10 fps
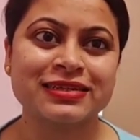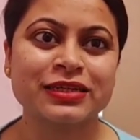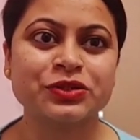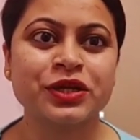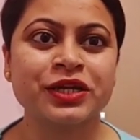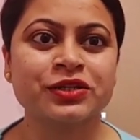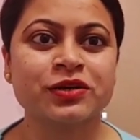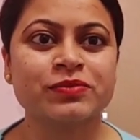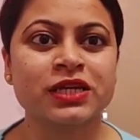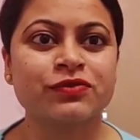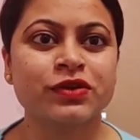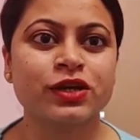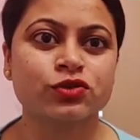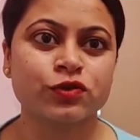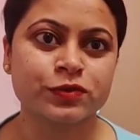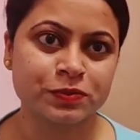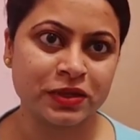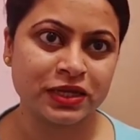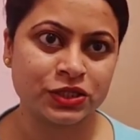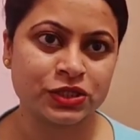Literary Terms and Figures of
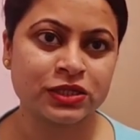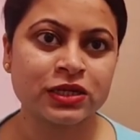Speech,